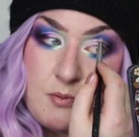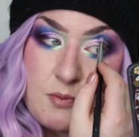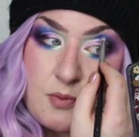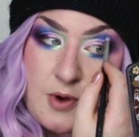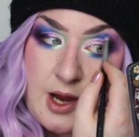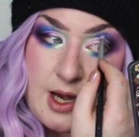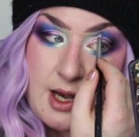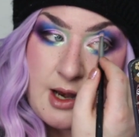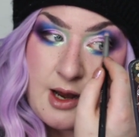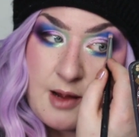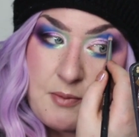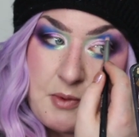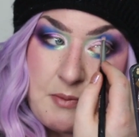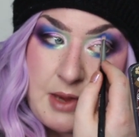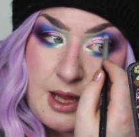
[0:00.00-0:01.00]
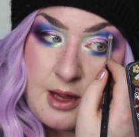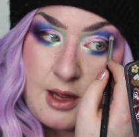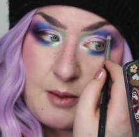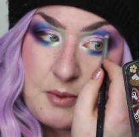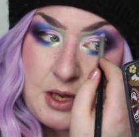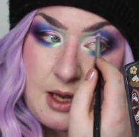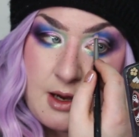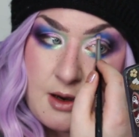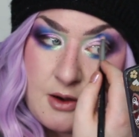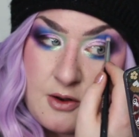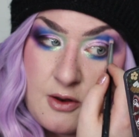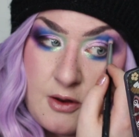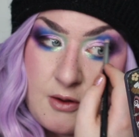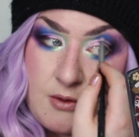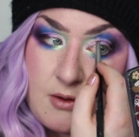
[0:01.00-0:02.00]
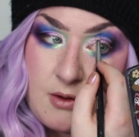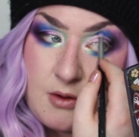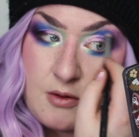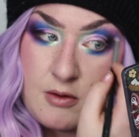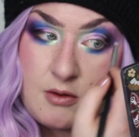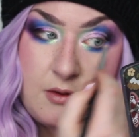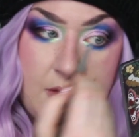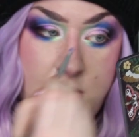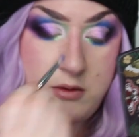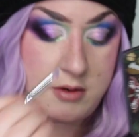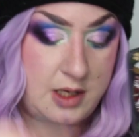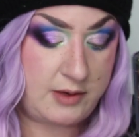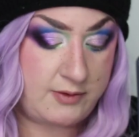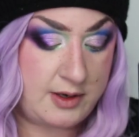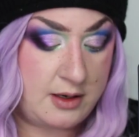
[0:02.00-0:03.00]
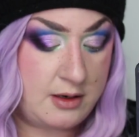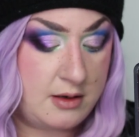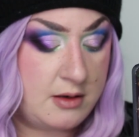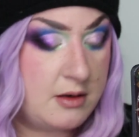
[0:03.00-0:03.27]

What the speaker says: brighten it up a bit up here too, even.